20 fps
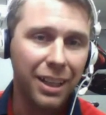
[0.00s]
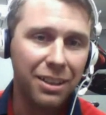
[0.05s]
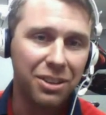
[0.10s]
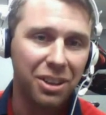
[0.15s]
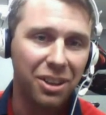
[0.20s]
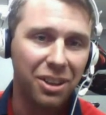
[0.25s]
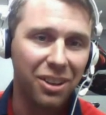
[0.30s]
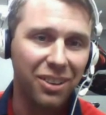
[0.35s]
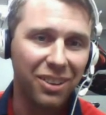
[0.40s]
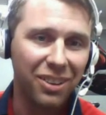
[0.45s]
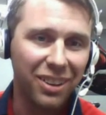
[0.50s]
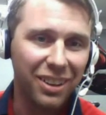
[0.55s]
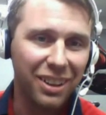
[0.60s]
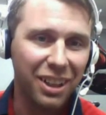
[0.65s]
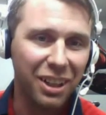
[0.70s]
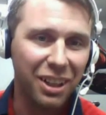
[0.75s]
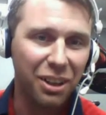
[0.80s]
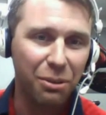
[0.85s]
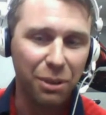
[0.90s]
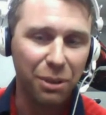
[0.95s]
So,
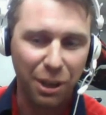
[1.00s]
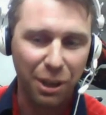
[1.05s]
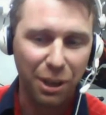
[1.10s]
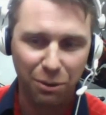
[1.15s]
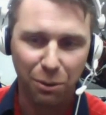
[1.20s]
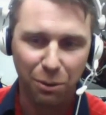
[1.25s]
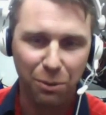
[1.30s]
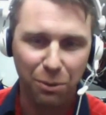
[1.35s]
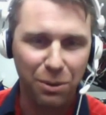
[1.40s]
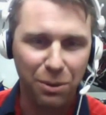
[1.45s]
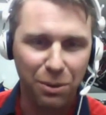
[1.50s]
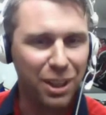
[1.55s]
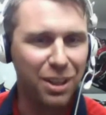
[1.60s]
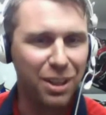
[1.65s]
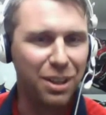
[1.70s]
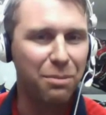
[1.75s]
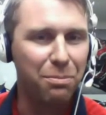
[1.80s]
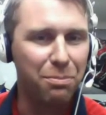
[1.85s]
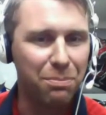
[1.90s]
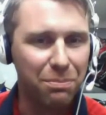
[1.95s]
whenever we needed
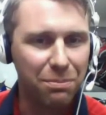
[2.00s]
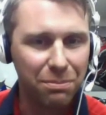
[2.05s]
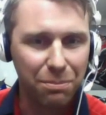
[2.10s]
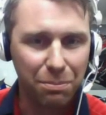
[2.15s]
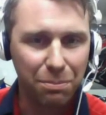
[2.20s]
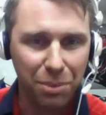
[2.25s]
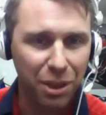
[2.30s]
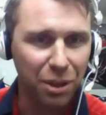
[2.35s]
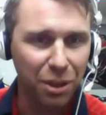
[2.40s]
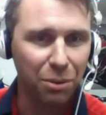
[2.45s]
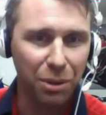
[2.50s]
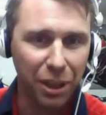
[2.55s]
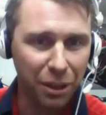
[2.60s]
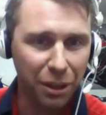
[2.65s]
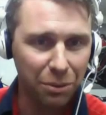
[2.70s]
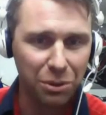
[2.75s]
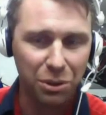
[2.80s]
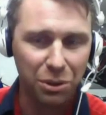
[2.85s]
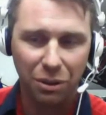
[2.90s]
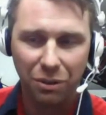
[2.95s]
a beer run, it
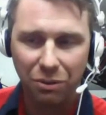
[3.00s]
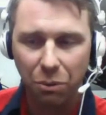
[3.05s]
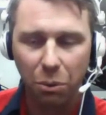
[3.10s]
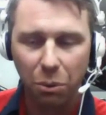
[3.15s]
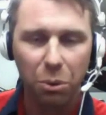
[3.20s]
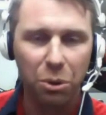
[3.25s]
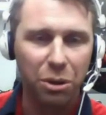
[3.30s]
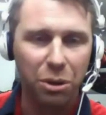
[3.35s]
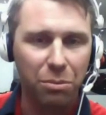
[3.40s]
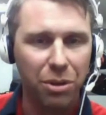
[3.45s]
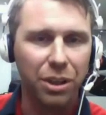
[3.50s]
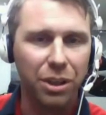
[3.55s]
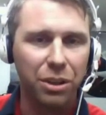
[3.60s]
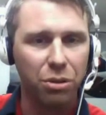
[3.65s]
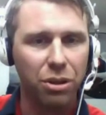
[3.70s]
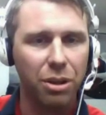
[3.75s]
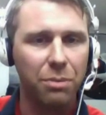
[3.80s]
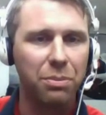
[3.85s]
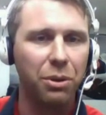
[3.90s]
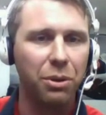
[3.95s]
was a 40-minute
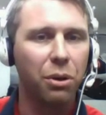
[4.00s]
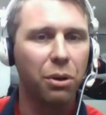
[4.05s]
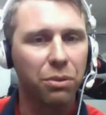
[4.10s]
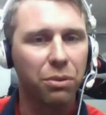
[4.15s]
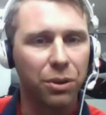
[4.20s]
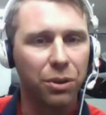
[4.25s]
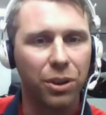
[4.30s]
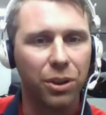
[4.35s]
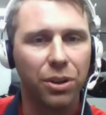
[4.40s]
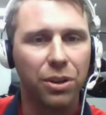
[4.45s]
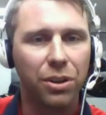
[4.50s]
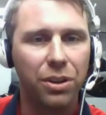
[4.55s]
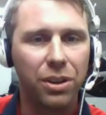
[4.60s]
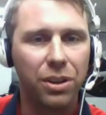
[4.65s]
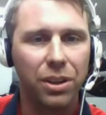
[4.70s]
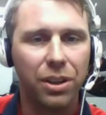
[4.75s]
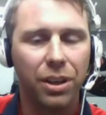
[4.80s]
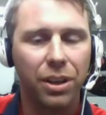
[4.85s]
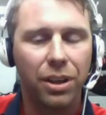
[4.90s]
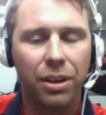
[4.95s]
trip over
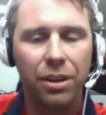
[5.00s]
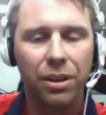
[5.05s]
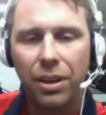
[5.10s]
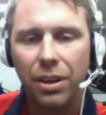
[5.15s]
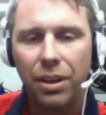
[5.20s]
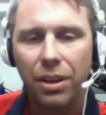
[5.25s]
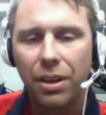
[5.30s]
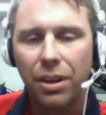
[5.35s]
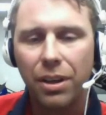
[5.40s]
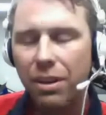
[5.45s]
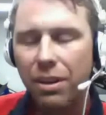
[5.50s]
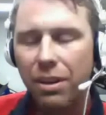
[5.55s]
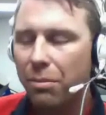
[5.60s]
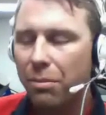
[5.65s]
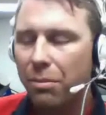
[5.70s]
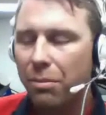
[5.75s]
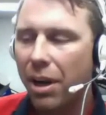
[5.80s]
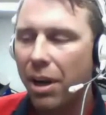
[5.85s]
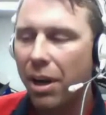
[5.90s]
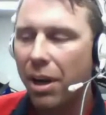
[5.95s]
the
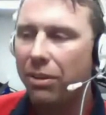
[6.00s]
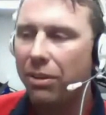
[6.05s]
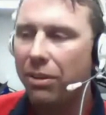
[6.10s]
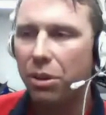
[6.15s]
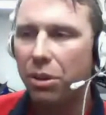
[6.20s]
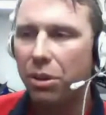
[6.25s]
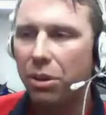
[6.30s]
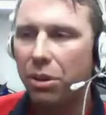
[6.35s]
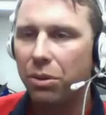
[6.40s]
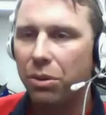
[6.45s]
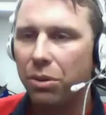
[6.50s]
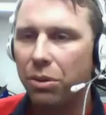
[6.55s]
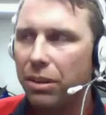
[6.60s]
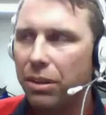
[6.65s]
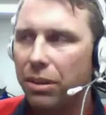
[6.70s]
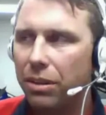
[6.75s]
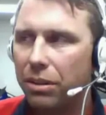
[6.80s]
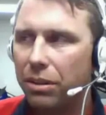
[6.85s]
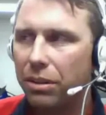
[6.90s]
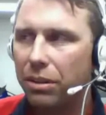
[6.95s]
mountain there. So
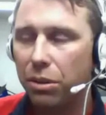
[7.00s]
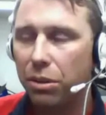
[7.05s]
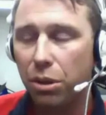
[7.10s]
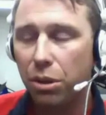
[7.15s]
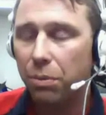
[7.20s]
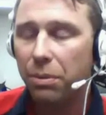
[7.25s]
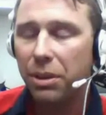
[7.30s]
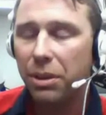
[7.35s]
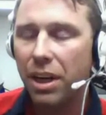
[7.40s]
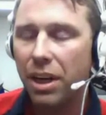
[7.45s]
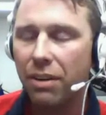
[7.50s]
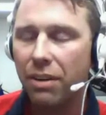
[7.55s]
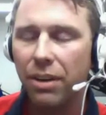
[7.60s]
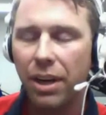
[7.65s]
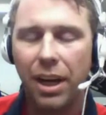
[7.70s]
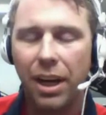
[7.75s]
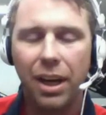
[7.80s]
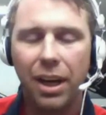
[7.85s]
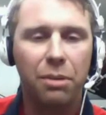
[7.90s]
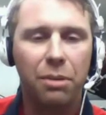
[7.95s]
nobody
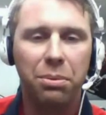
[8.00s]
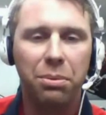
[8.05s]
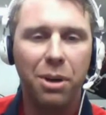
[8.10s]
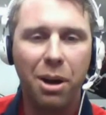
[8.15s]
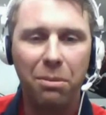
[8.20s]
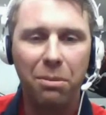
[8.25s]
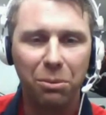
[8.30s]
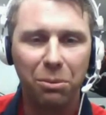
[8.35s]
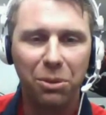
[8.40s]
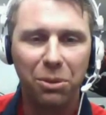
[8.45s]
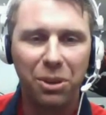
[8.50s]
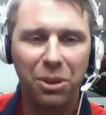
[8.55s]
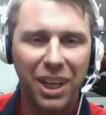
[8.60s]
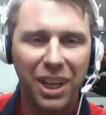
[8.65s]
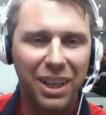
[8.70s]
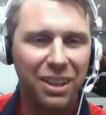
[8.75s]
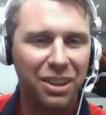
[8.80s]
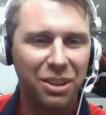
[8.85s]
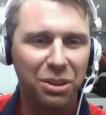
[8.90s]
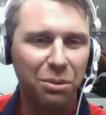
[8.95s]
ever had a problem with that.
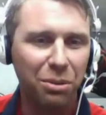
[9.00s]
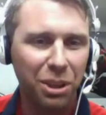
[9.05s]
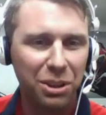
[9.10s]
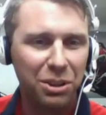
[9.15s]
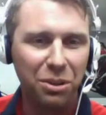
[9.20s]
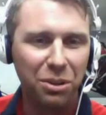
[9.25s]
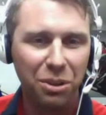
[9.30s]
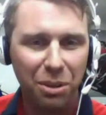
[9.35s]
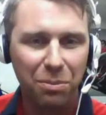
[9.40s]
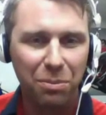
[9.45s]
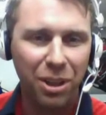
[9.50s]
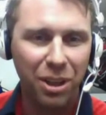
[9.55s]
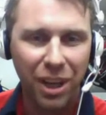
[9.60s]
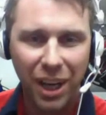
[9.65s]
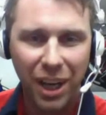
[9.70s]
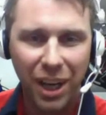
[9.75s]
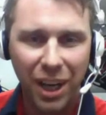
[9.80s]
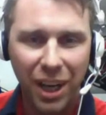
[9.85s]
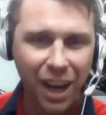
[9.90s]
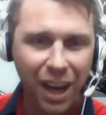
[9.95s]
Who wants to go get
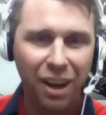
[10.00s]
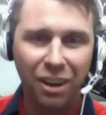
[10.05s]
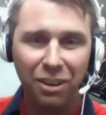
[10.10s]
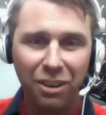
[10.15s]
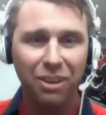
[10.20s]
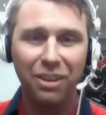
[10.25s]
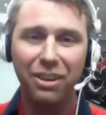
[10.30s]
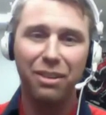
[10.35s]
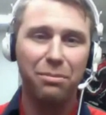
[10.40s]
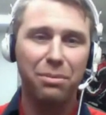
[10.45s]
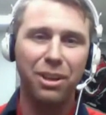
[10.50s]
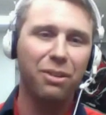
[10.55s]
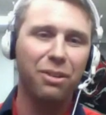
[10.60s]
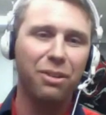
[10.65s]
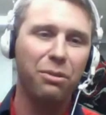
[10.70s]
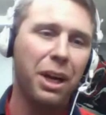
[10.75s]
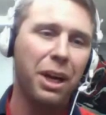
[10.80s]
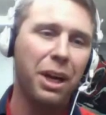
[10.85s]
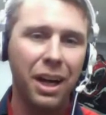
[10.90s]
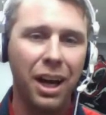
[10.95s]
beer? Hey, I'll go get beer.
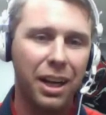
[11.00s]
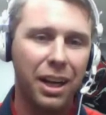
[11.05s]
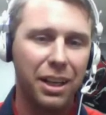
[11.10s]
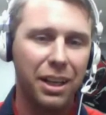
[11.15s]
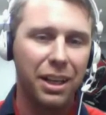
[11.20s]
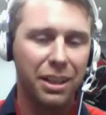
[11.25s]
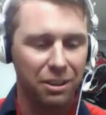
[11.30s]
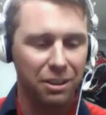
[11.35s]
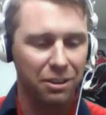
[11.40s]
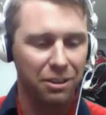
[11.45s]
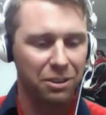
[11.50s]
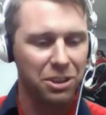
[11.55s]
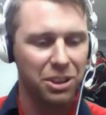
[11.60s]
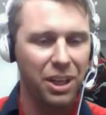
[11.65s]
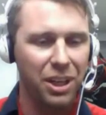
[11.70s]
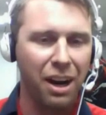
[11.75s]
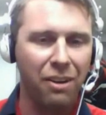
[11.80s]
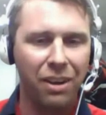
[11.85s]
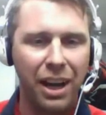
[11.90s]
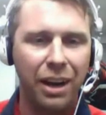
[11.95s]
Why not? It's an
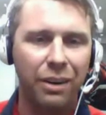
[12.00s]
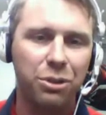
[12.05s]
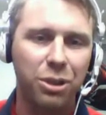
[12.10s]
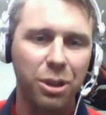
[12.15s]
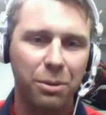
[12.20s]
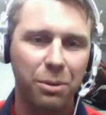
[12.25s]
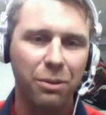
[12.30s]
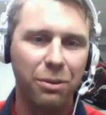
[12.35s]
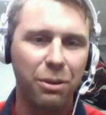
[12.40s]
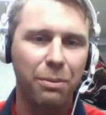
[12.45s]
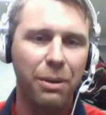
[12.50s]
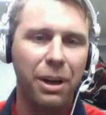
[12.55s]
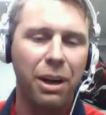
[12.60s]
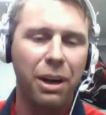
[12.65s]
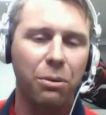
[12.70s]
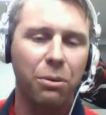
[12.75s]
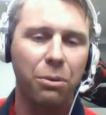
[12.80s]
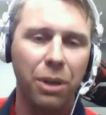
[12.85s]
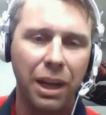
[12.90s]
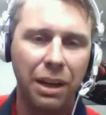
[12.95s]
hour and a half trip over the mountain.